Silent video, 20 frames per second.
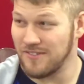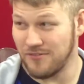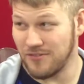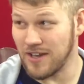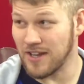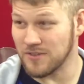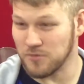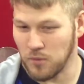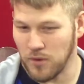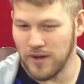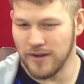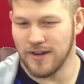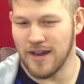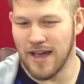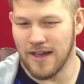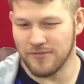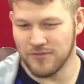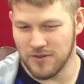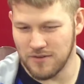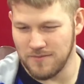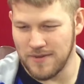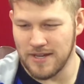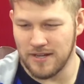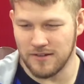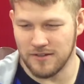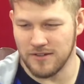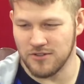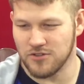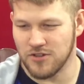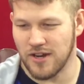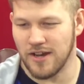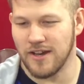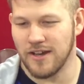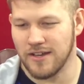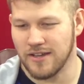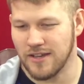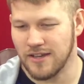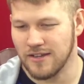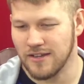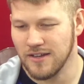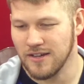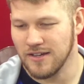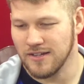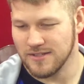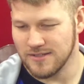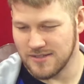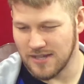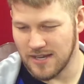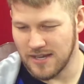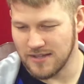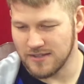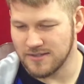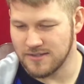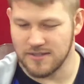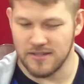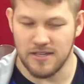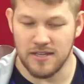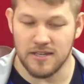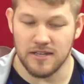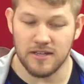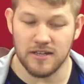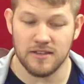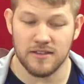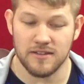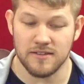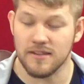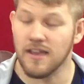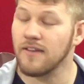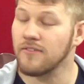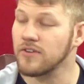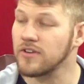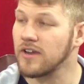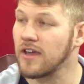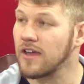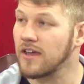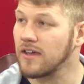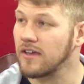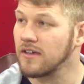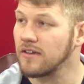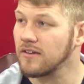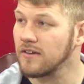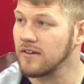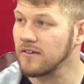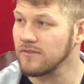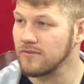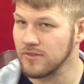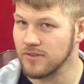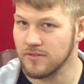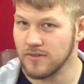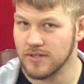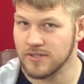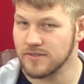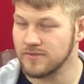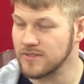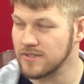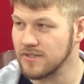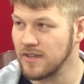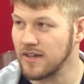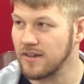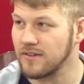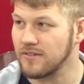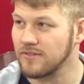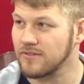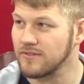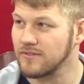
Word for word: In fact, one after immediately trying it says he could eat this every day for the rest of his life.